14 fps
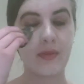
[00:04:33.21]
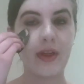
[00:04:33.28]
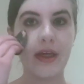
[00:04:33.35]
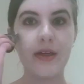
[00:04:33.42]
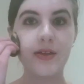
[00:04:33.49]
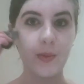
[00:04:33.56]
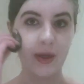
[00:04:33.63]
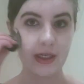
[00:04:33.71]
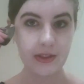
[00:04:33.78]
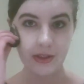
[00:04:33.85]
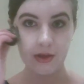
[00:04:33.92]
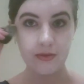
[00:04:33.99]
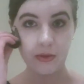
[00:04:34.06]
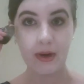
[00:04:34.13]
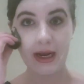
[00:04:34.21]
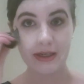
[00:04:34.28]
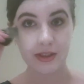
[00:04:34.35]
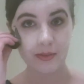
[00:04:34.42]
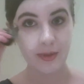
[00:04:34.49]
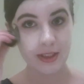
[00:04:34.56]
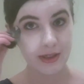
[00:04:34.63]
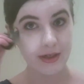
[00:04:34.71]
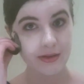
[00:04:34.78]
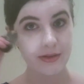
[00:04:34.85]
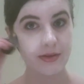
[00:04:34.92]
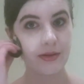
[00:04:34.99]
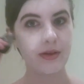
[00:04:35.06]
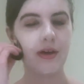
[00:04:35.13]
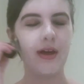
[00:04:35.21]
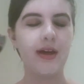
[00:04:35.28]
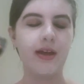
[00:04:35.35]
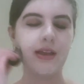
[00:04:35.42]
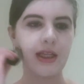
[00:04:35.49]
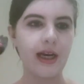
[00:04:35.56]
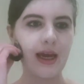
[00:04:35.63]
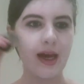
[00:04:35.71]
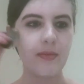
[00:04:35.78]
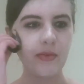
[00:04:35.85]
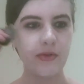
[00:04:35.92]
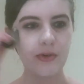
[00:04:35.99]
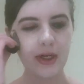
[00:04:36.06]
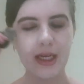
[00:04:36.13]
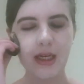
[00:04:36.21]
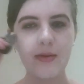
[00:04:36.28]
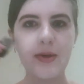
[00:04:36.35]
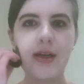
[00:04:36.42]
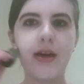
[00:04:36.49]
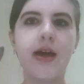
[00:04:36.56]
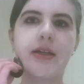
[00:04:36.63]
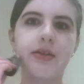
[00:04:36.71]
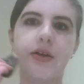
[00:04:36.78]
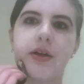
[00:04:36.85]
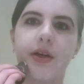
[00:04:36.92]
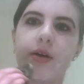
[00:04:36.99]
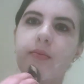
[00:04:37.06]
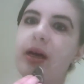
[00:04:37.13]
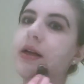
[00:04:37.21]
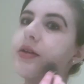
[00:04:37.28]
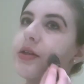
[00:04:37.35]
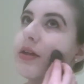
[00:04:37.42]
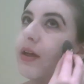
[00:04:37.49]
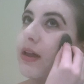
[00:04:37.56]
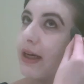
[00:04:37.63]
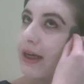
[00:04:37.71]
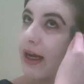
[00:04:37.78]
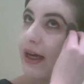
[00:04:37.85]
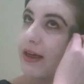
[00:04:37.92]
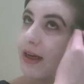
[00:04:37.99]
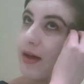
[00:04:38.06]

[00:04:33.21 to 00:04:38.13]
Here's a picture of a rash on my chest that I had before I came in. I took Benadryl and I had an